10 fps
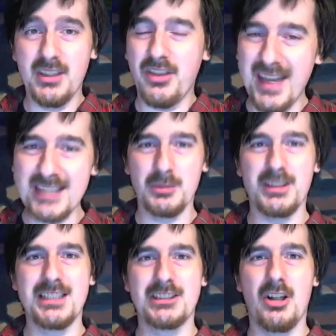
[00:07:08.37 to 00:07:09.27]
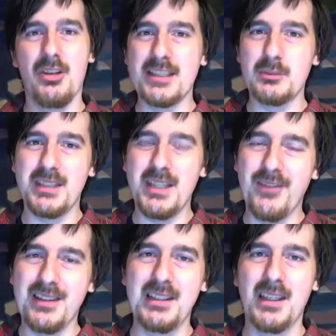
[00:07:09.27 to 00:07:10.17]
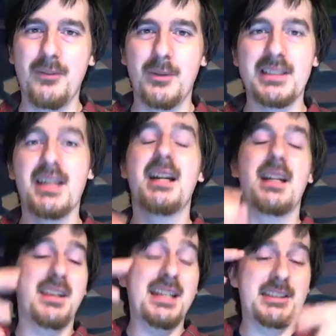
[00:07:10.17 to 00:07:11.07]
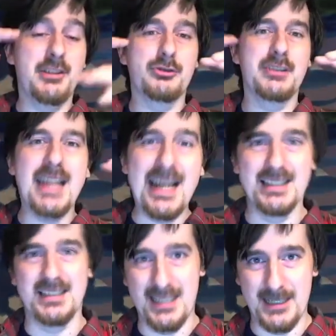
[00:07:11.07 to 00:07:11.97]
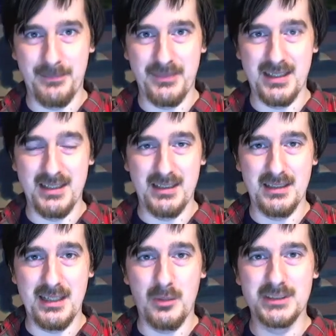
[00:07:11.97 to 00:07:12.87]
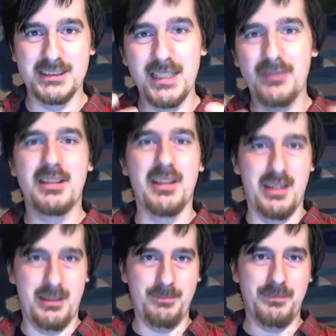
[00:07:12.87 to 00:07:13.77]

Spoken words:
That's what they saw, that's what they fell in love with, that's the reality that was given to them.